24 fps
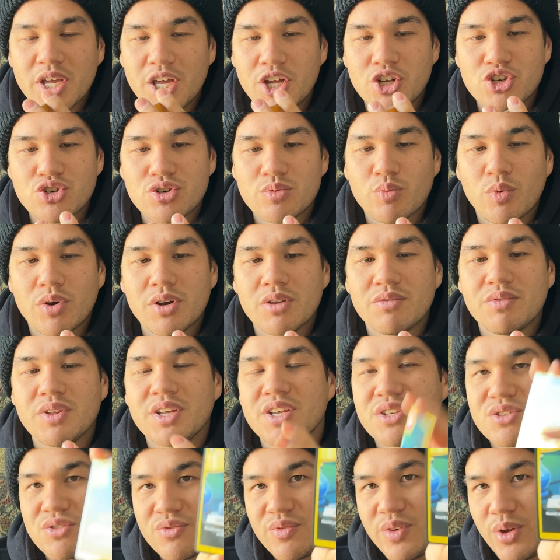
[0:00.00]
each one of
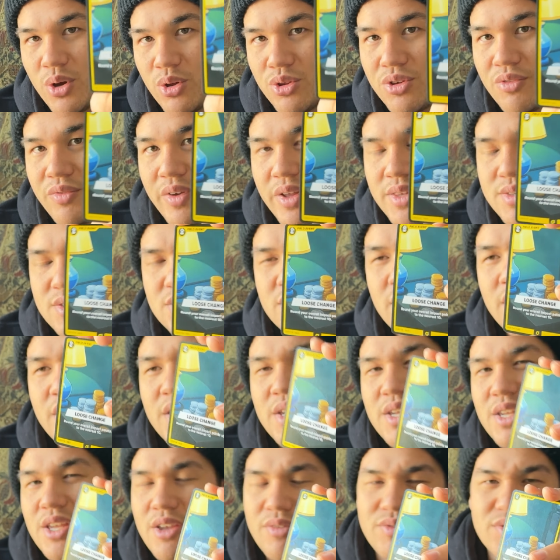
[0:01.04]
these field events
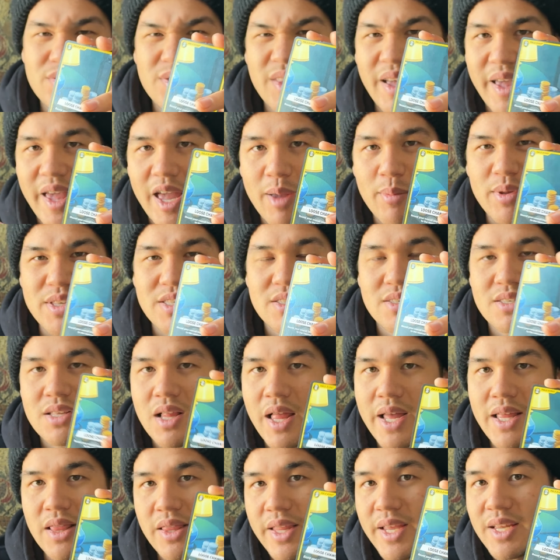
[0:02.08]
gives the game a
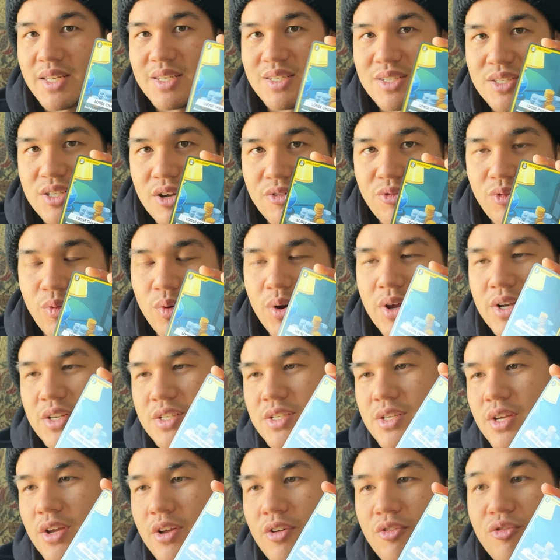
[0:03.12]
slightly
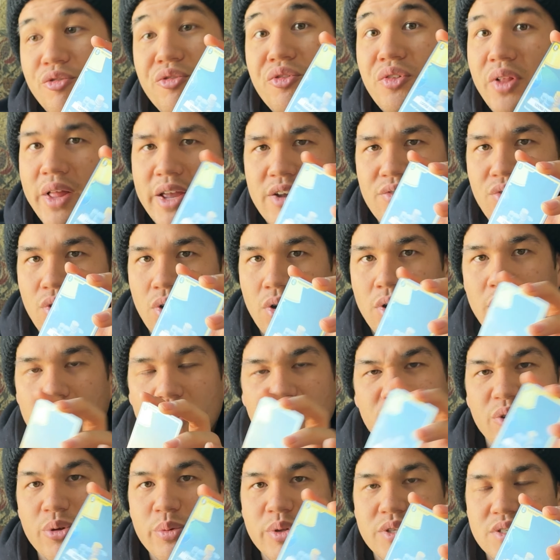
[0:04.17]
different flavor,
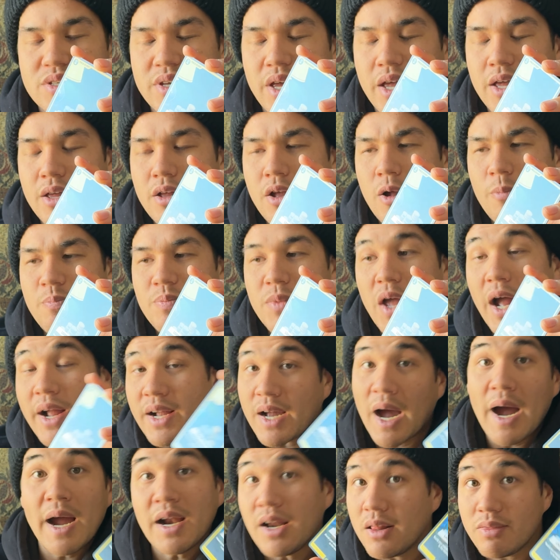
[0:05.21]
if you would say. I
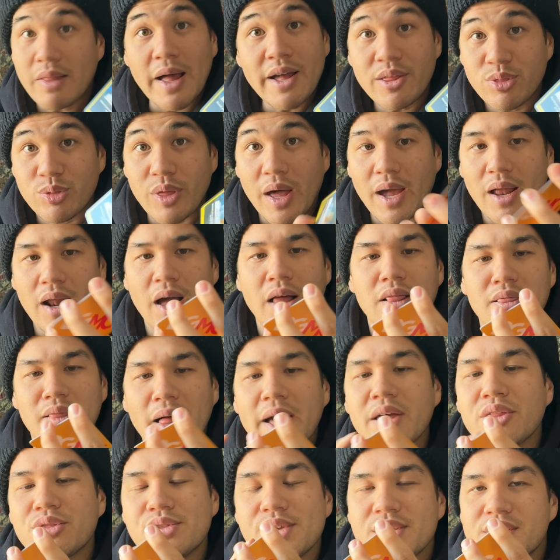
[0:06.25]
kind of like that. I
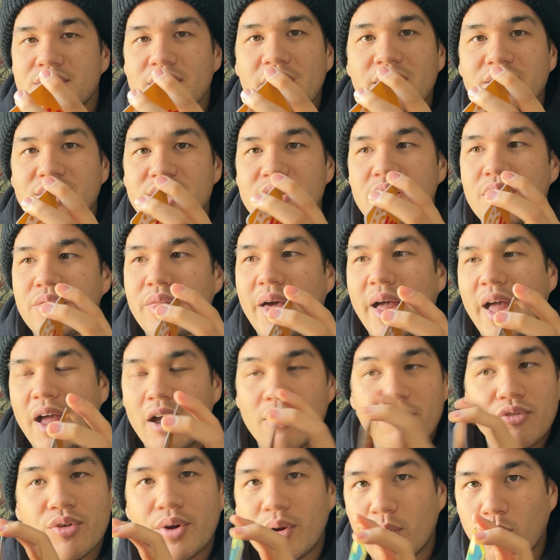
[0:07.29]
like this idea that
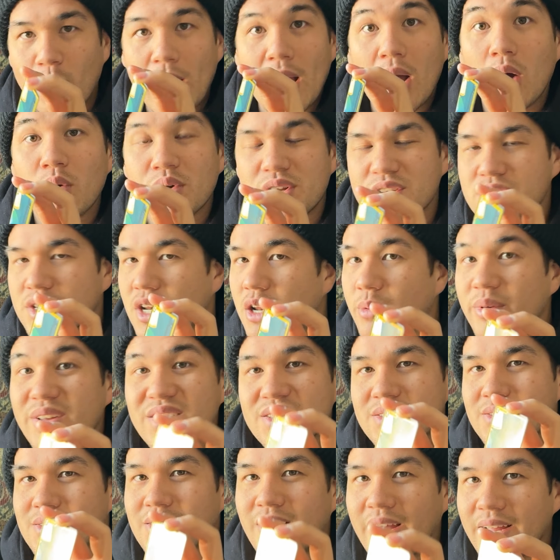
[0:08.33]
every round is going to be
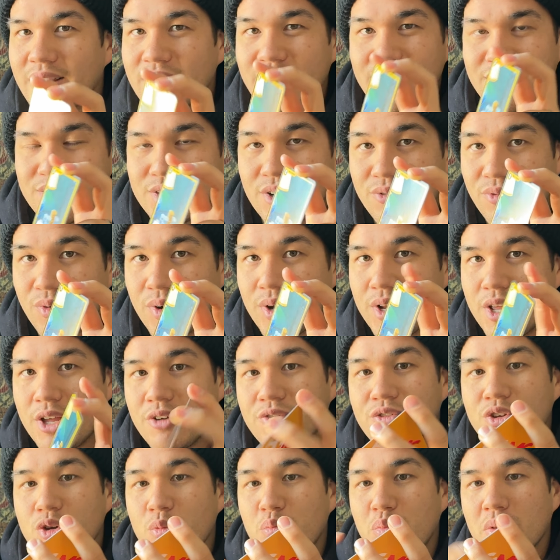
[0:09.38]
slightly different
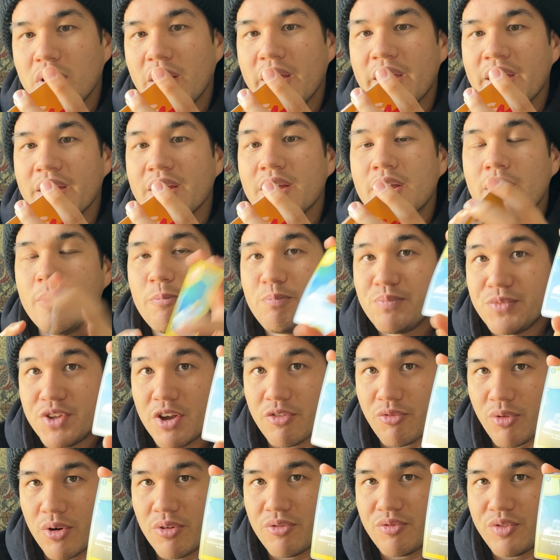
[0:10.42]
if you play
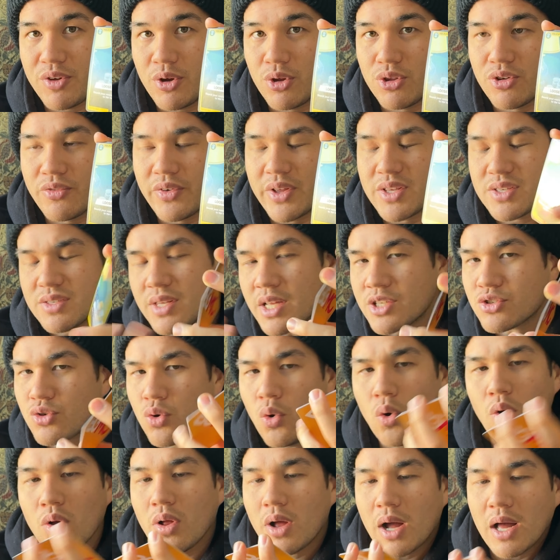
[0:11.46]
different field events. That's
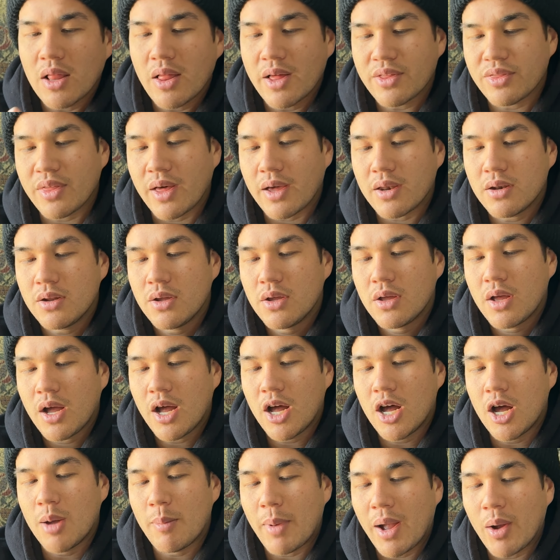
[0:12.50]
cool. I like that.
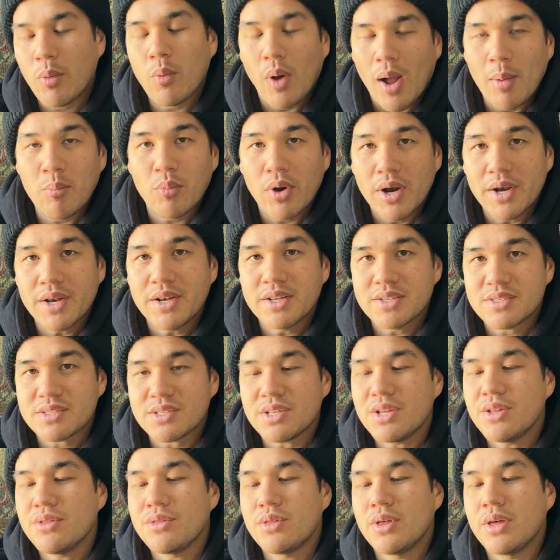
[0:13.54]
I'm ready to
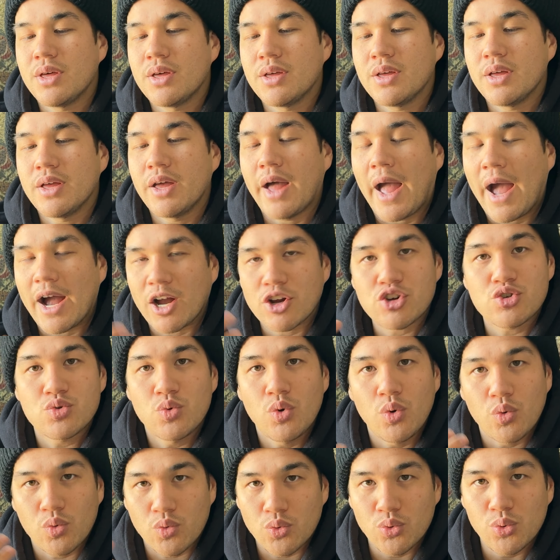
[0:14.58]
see the
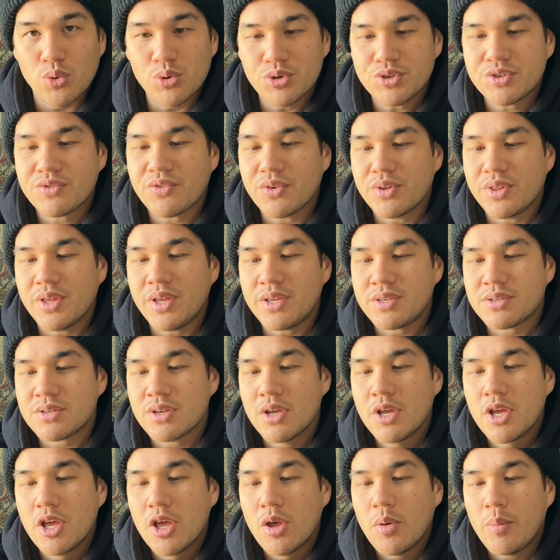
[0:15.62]
actual rules for this
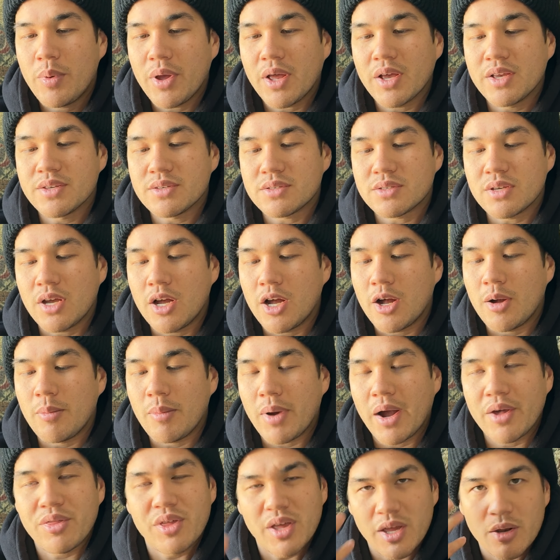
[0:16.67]
because
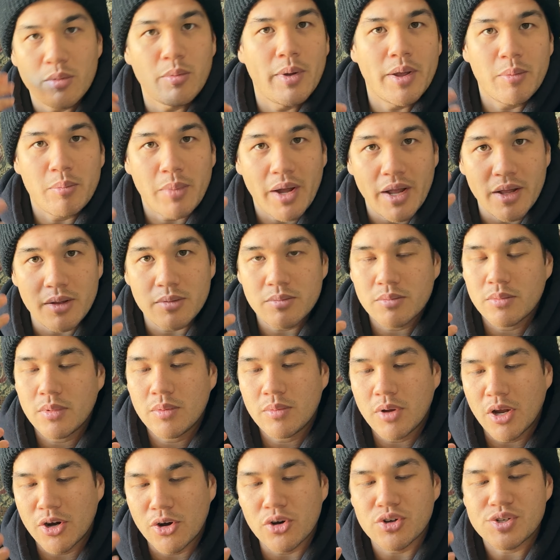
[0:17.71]
I think it'll make my
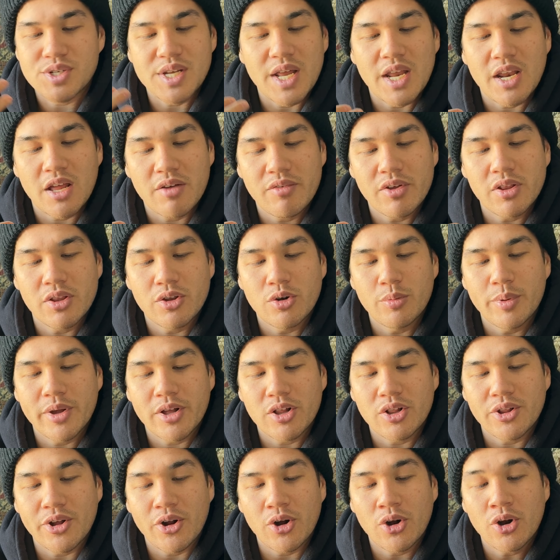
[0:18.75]
understanding of it a little bit
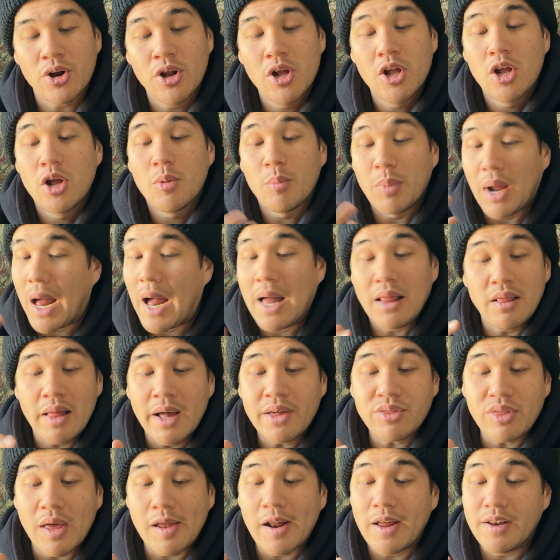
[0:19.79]
clearer. But I
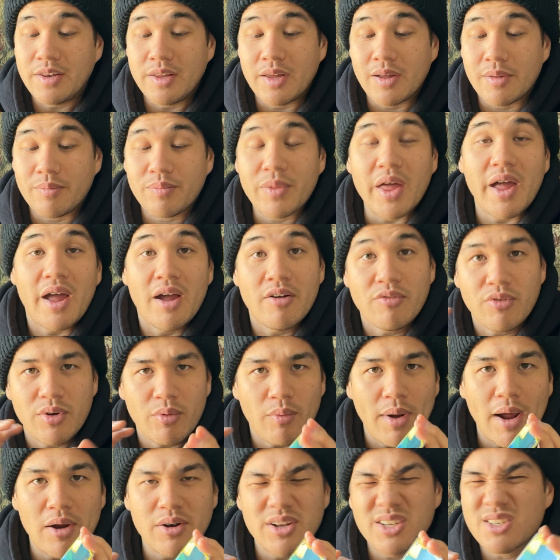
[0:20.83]
like that idea that every
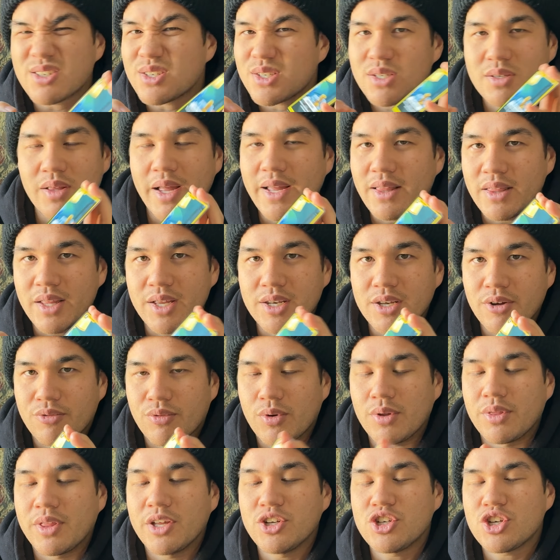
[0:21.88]
round is slightly
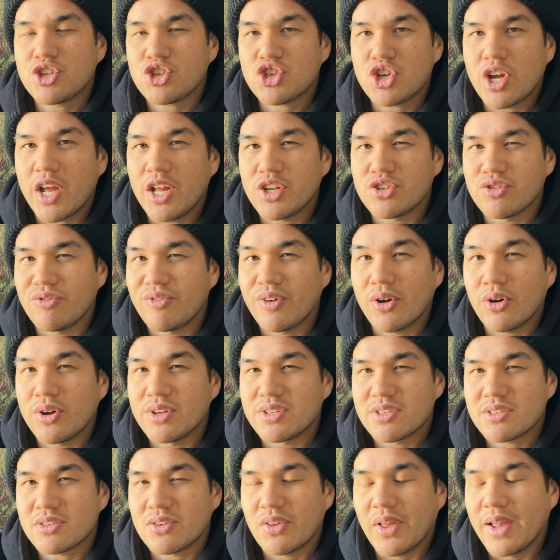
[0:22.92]
different. They just change a very
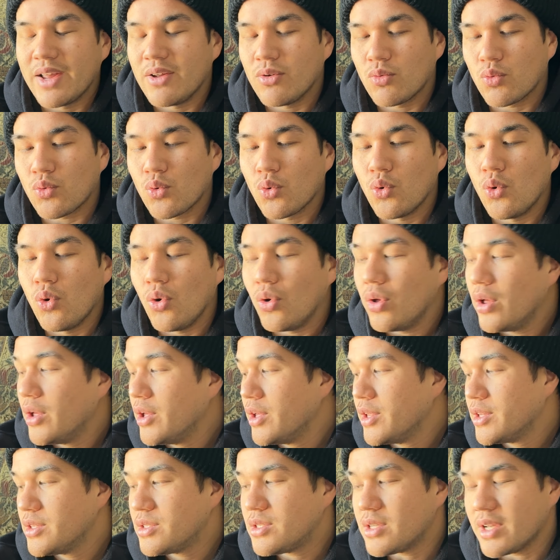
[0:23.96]
slight rule
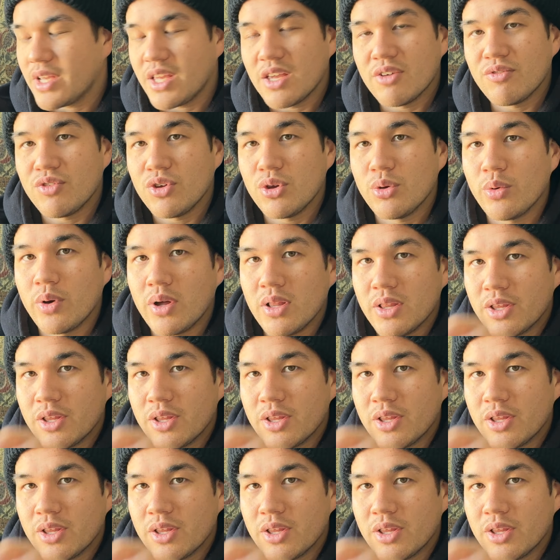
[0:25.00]
to give you a